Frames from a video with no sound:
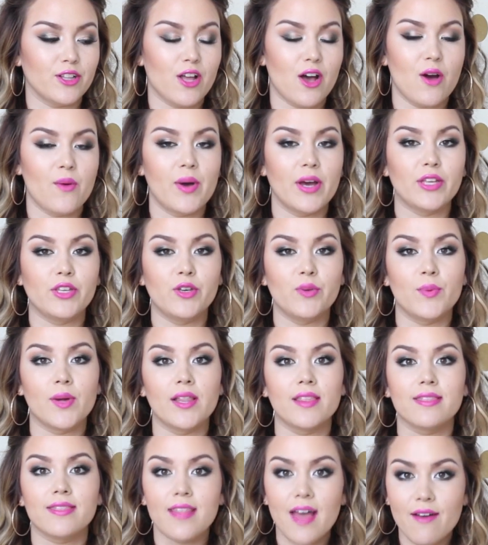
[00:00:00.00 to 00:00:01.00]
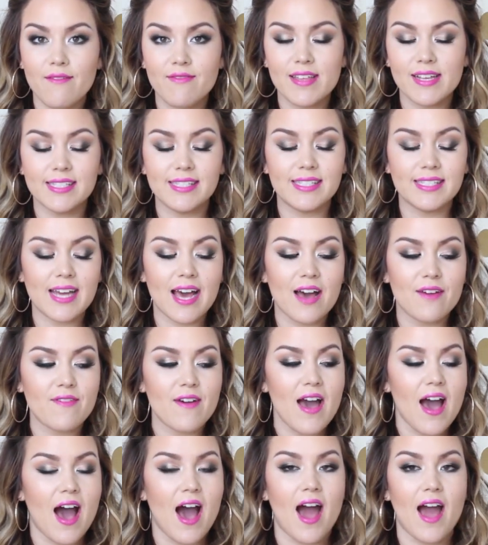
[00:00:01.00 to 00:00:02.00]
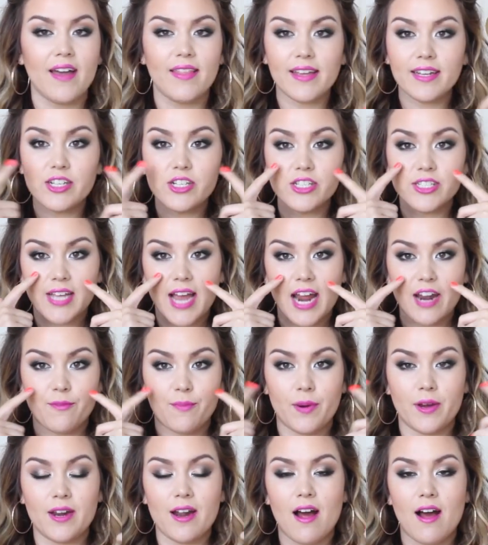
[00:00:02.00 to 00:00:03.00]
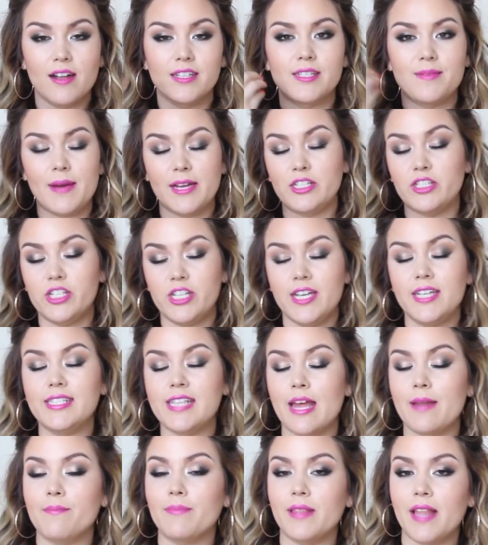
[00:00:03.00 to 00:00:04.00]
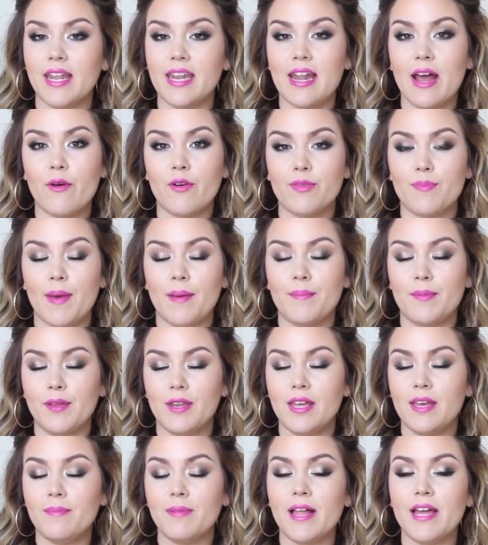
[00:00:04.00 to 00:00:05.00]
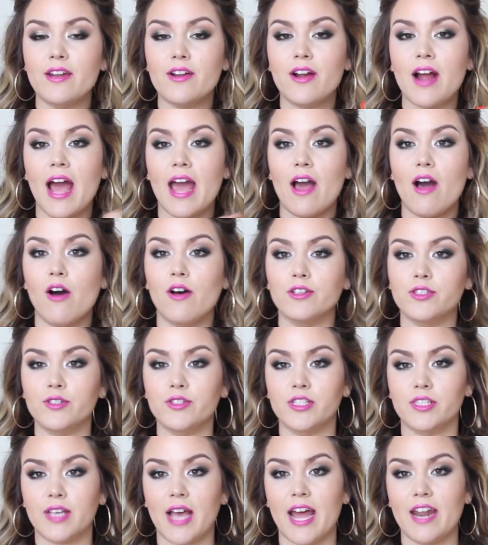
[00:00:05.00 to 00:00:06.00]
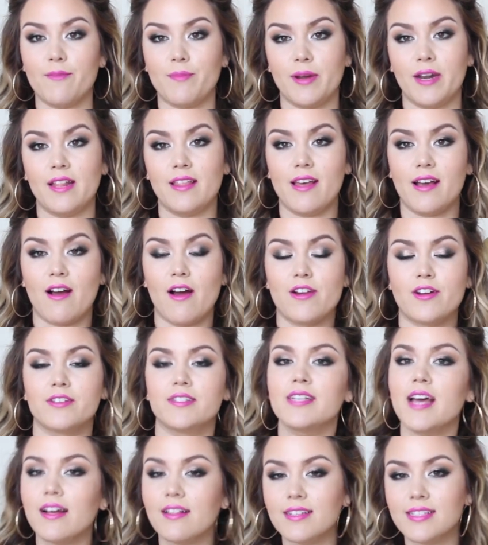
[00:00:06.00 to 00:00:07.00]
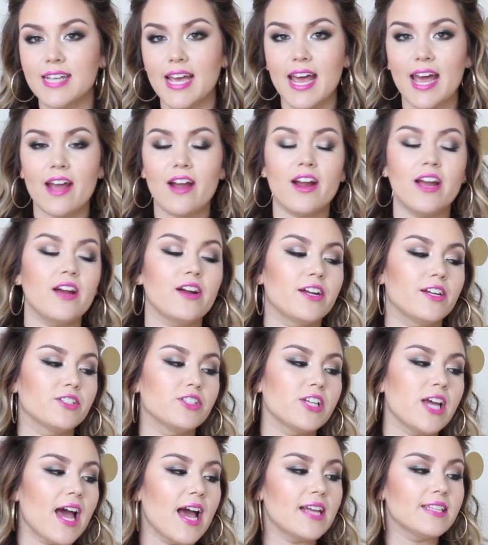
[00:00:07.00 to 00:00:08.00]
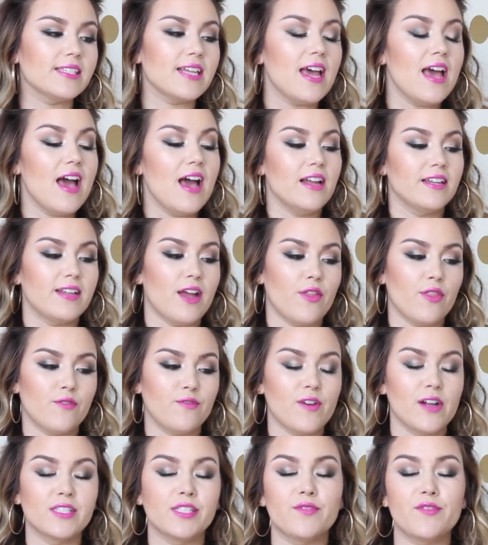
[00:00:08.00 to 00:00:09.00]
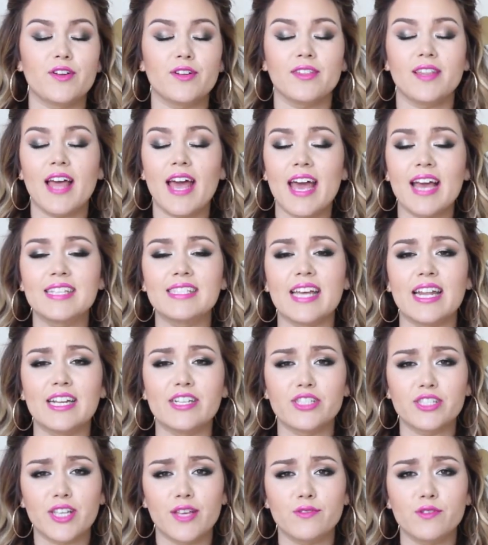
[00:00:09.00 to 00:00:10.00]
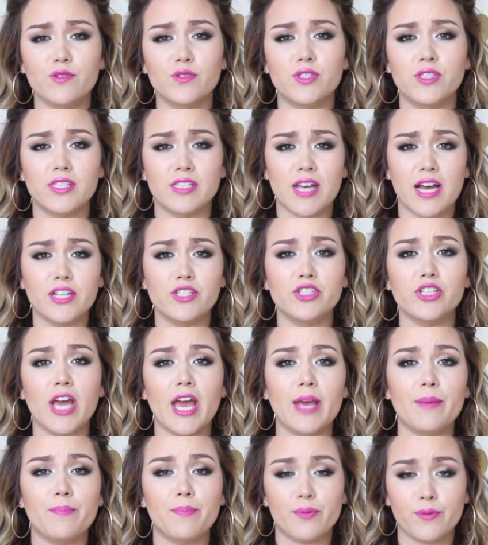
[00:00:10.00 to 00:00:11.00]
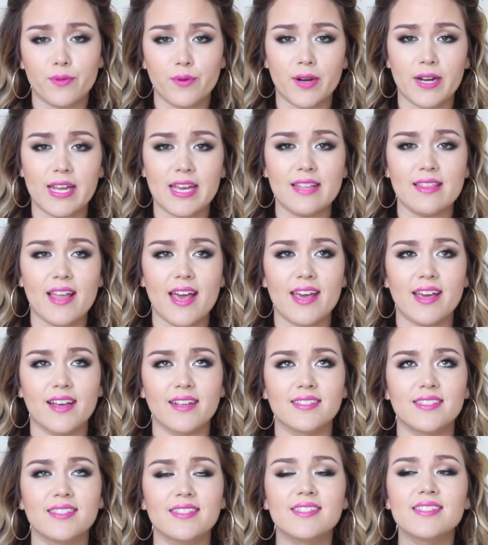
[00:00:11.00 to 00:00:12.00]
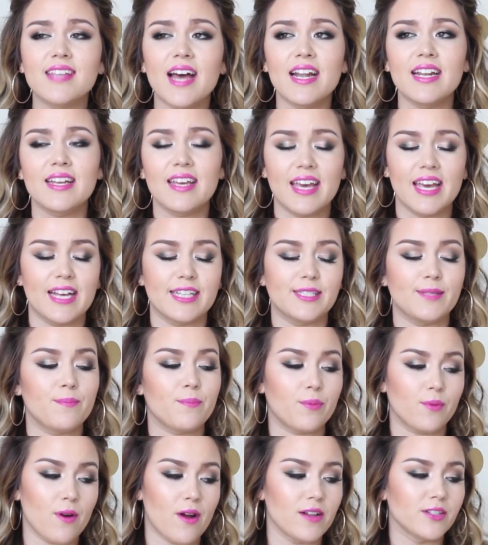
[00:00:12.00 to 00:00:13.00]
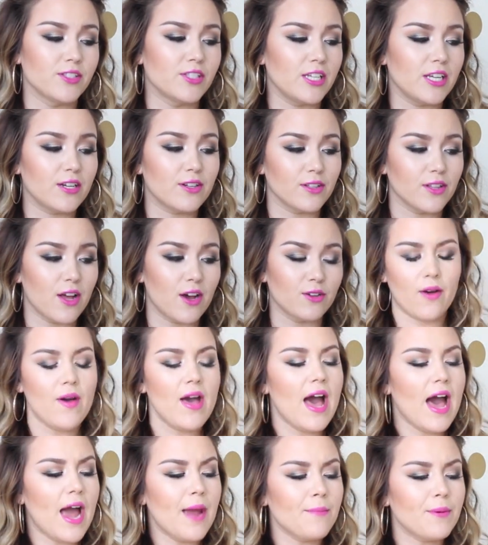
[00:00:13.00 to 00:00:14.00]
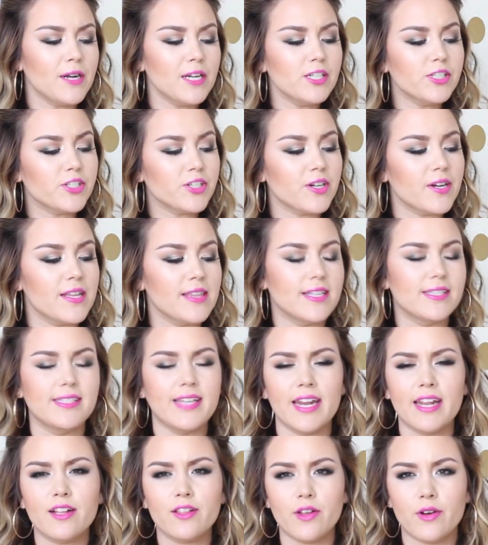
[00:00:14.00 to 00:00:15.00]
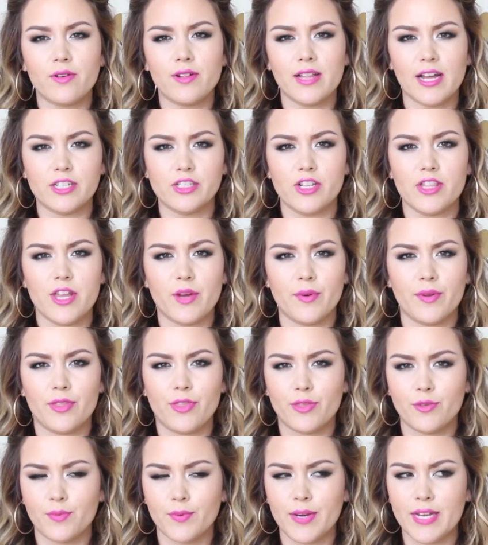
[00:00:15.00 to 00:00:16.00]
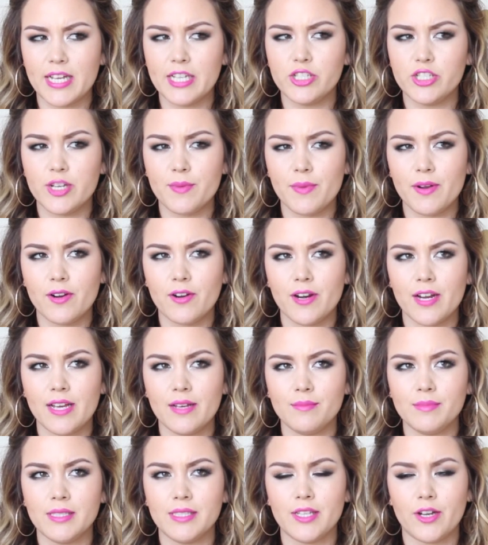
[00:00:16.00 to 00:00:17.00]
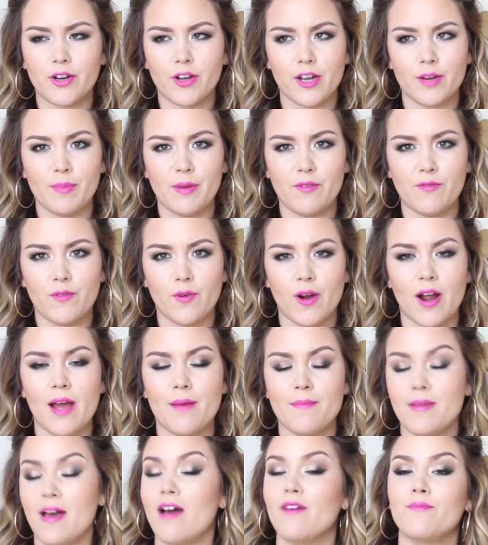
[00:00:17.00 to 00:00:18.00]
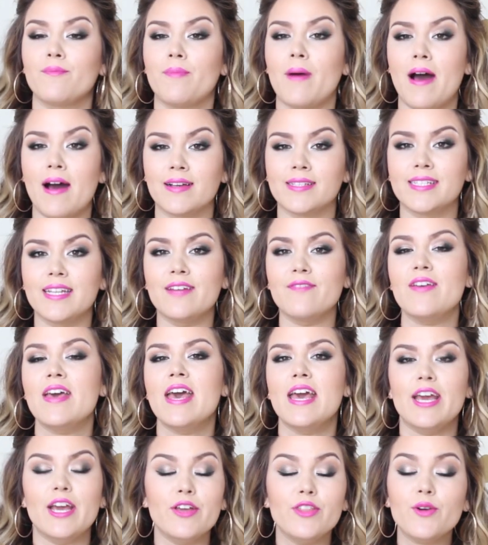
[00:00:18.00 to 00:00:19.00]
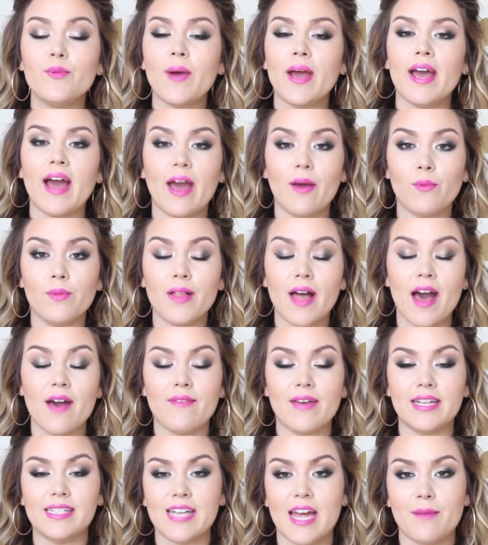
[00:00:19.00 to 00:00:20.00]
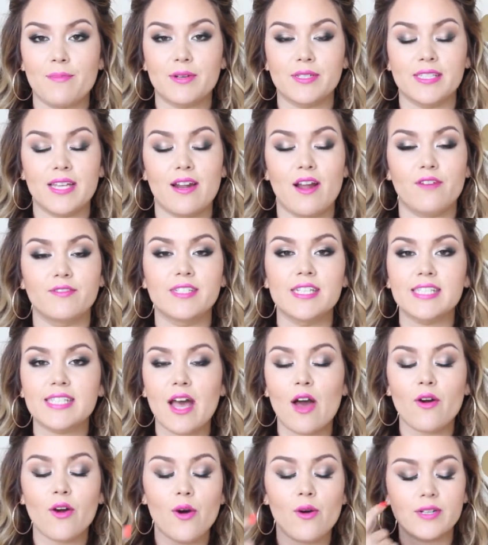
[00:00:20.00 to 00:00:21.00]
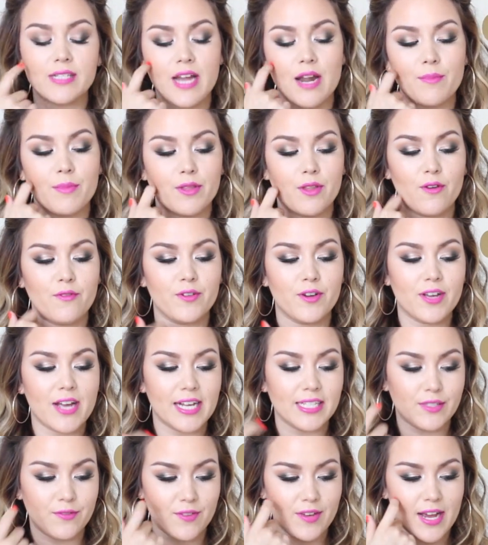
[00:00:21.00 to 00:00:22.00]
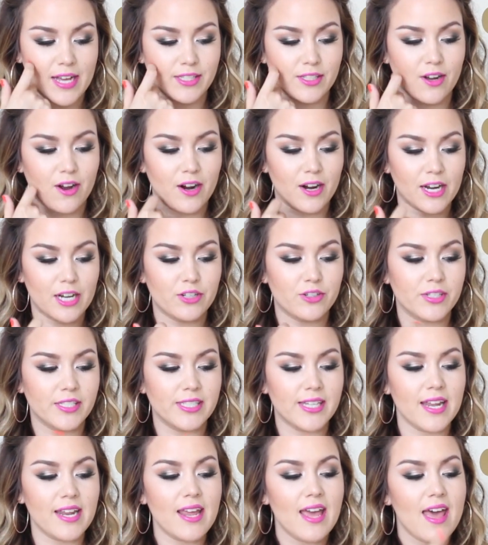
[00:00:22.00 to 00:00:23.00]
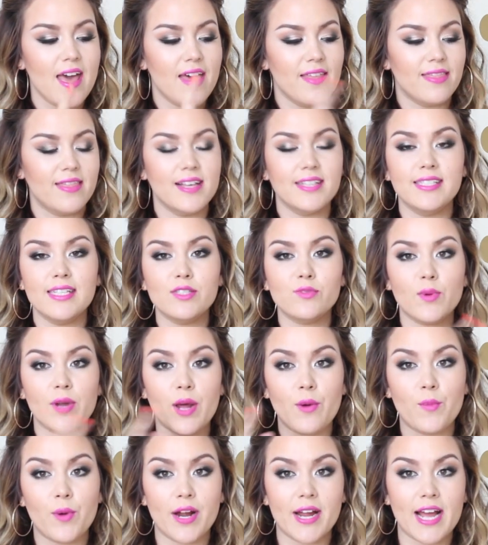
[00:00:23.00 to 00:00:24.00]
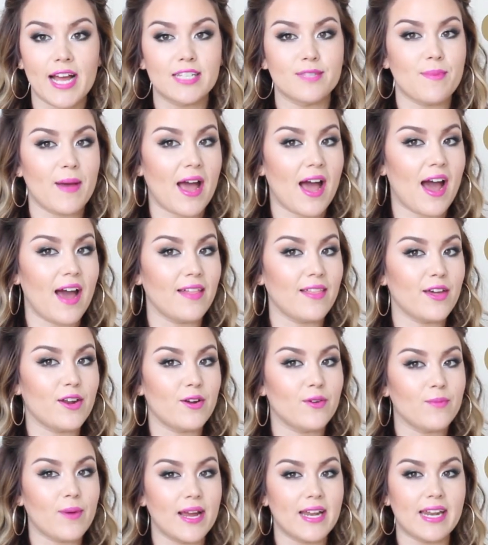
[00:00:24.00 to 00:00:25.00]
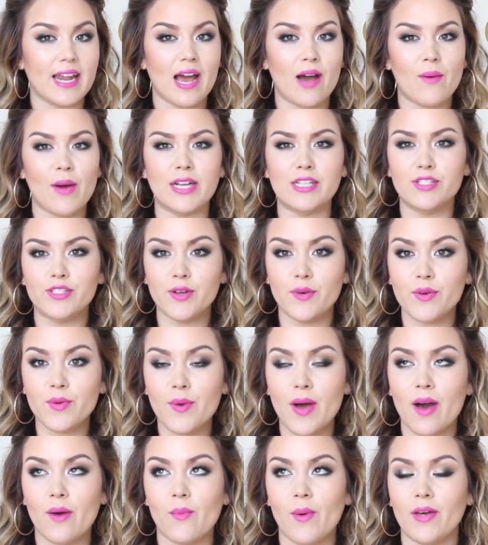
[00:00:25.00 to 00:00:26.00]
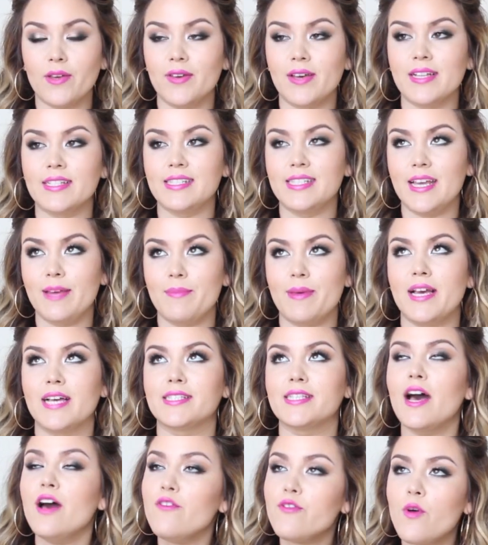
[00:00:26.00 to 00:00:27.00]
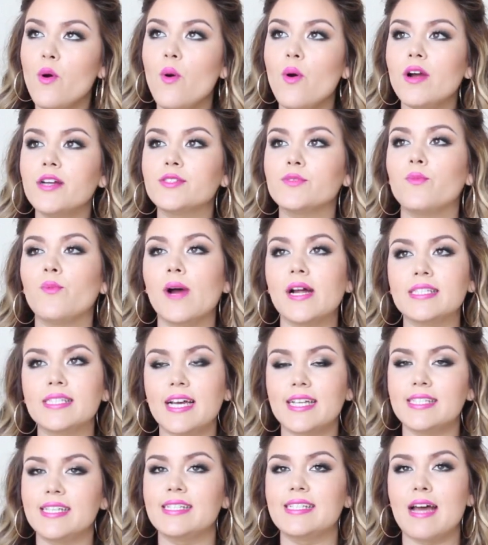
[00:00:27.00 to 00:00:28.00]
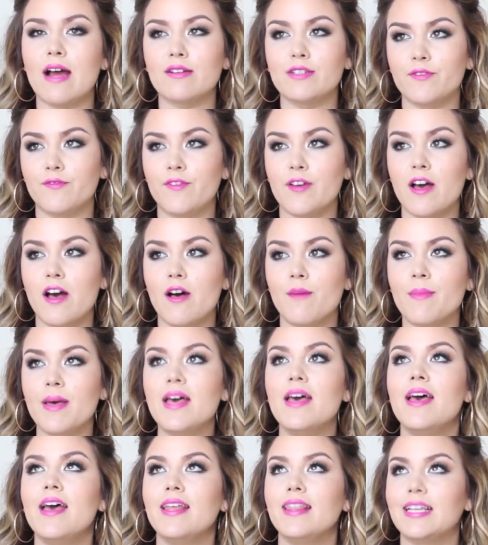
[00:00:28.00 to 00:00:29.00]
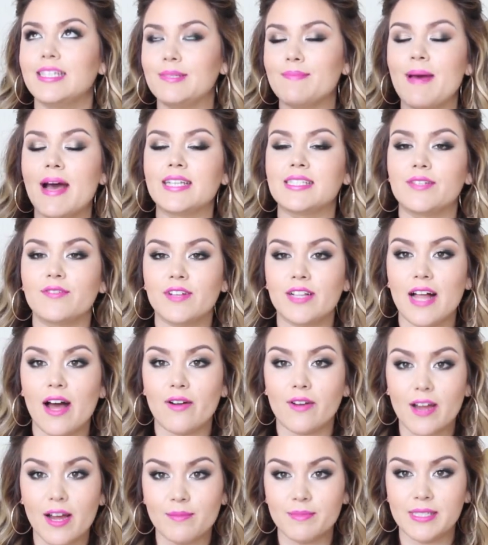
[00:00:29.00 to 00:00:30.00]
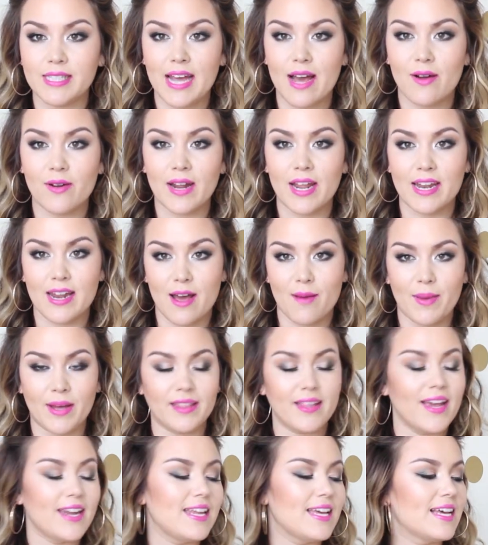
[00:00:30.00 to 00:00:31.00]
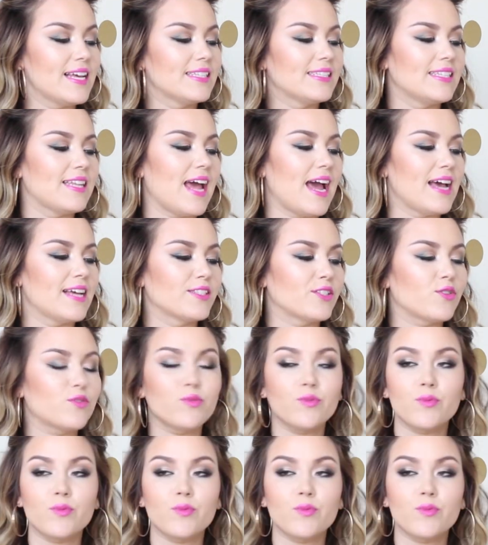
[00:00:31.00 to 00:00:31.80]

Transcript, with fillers: glow, you will love this stuff. I like to just kind of put it onto my cheeks and blend it out with my beauty blender. I also just kind of put it like on your décolleté area or your chest, down the fronts of your legs, and it just gives you such a pretty like sun-kissed bronzy glow. I'm pretty sure in the Steady Glow collection there were three shimmer creams. There could be four. I'm not positive. Either way, I will have a ten percent off discount code down below for you guys if you guys are interested. This is what I'm wearing as my highlighter right now. I don't know how well you can see it because, of course, once I sit down to film, this massive cloud comes down and now my lighting isn't as